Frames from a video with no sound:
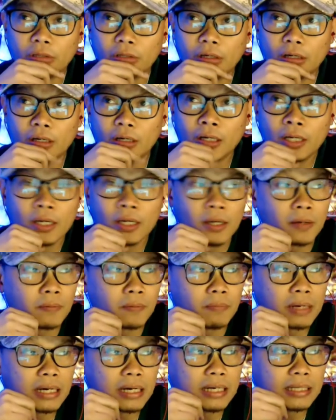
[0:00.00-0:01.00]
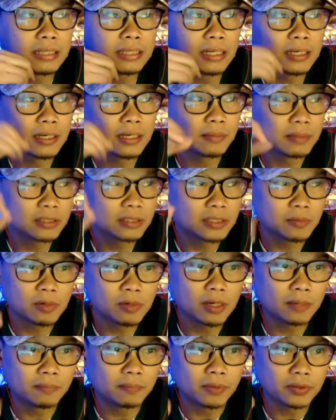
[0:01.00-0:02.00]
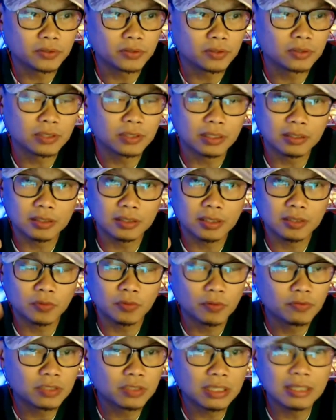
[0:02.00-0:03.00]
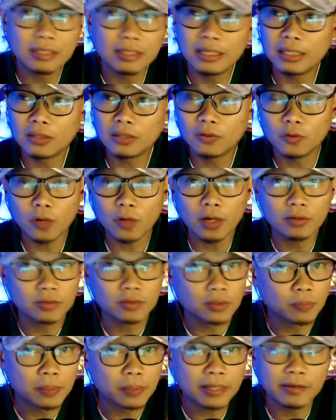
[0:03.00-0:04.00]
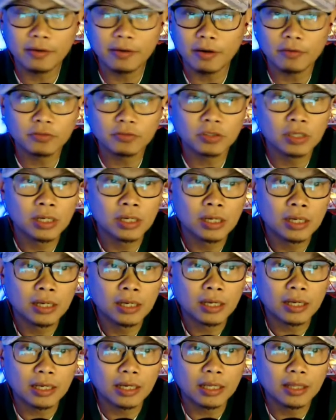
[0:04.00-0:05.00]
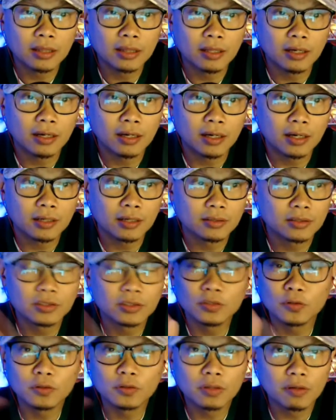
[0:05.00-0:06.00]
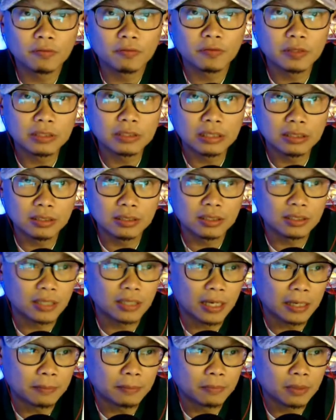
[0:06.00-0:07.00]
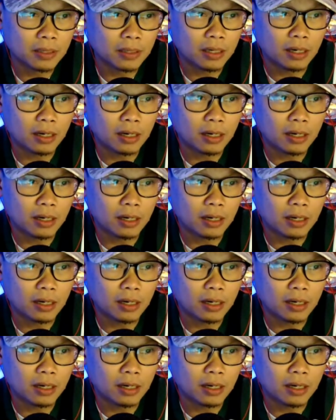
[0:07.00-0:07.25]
Uh, magaling talaga magsimula ang Boston Celtics. We've seen that throughout the playoffs, and uh, there's no difference in this game.